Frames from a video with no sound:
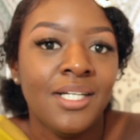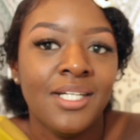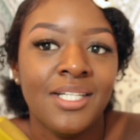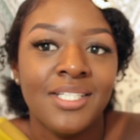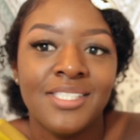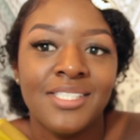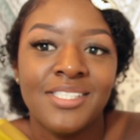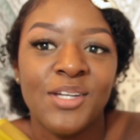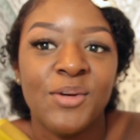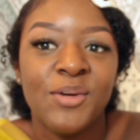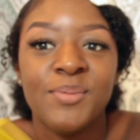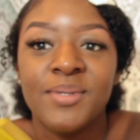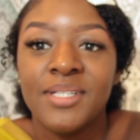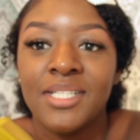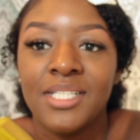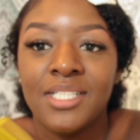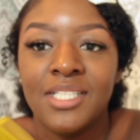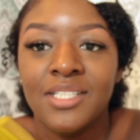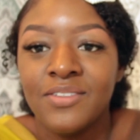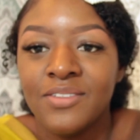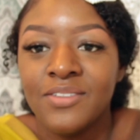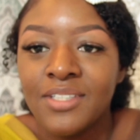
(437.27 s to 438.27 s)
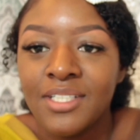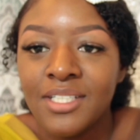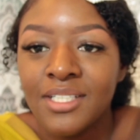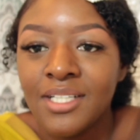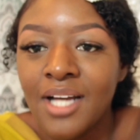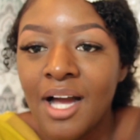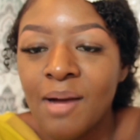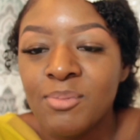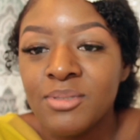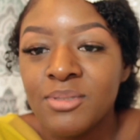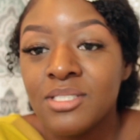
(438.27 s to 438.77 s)
so many
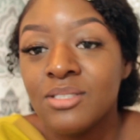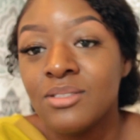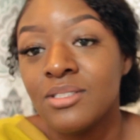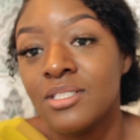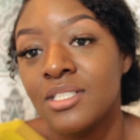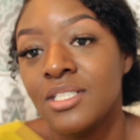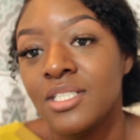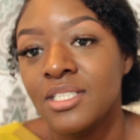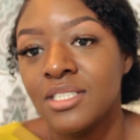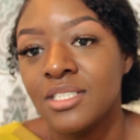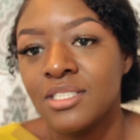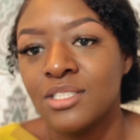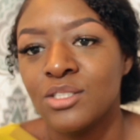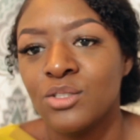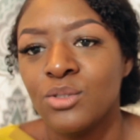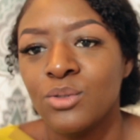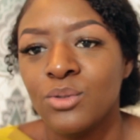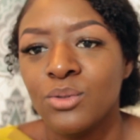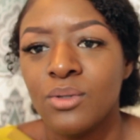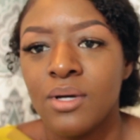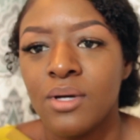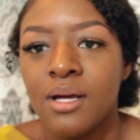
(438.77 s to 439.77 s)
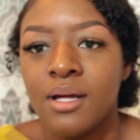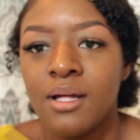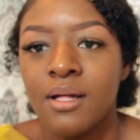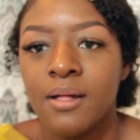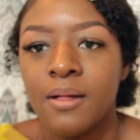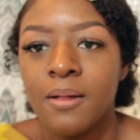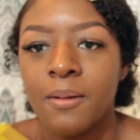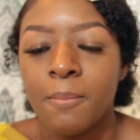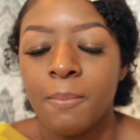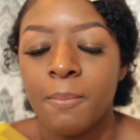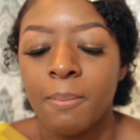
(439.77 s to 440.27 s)
different opportunities to
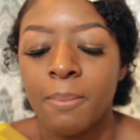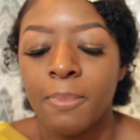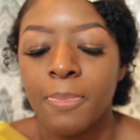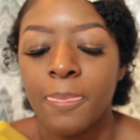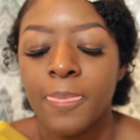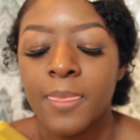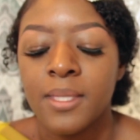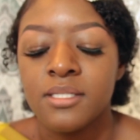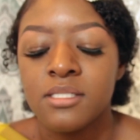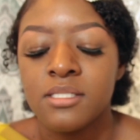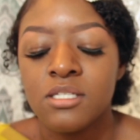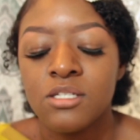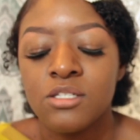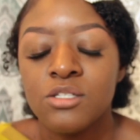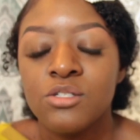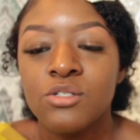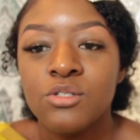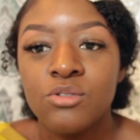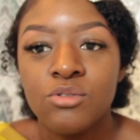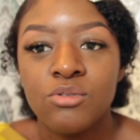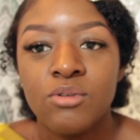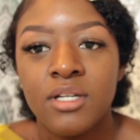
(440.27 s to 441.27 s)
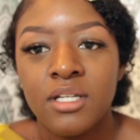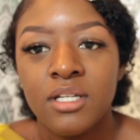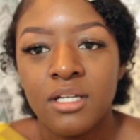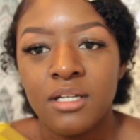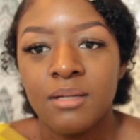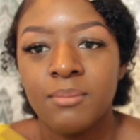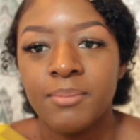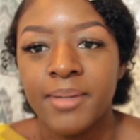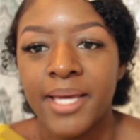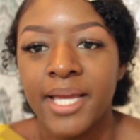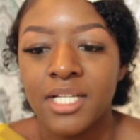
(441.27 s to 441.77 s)
do an
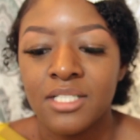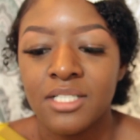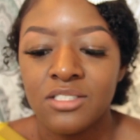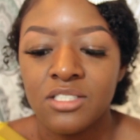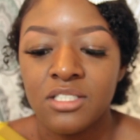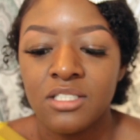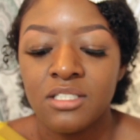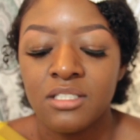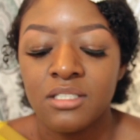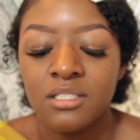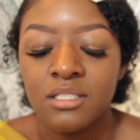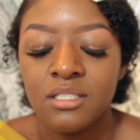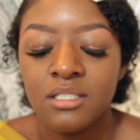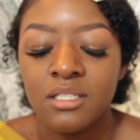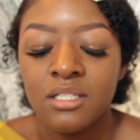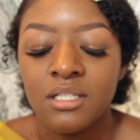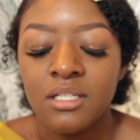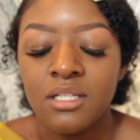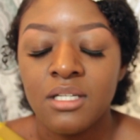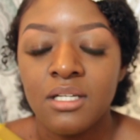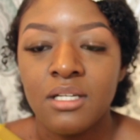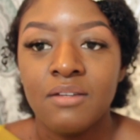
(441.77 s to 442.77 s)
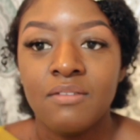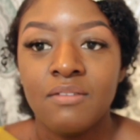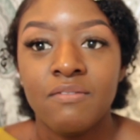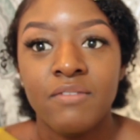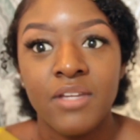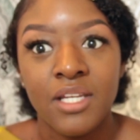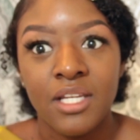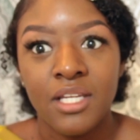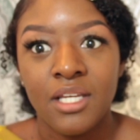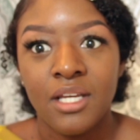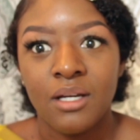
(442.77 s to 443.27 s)
unpackaging
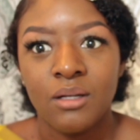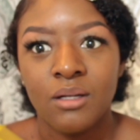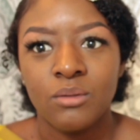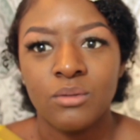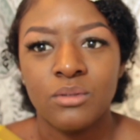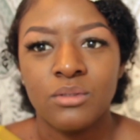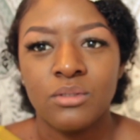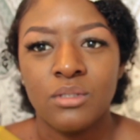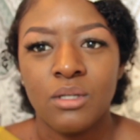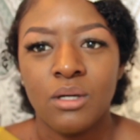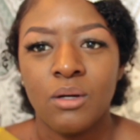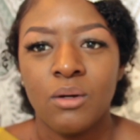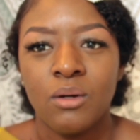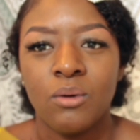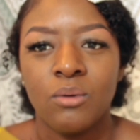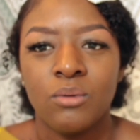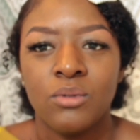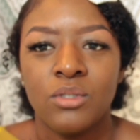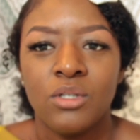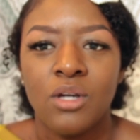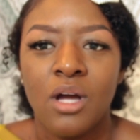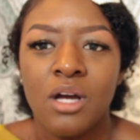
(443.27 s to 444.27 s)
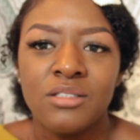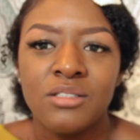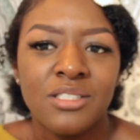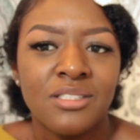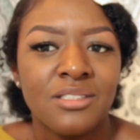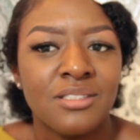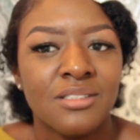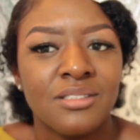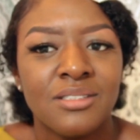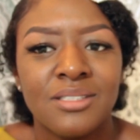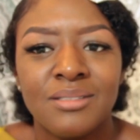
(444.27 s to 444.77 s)
video. So y'all
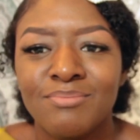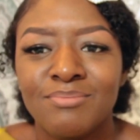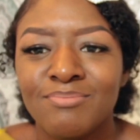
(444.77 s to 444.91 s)
just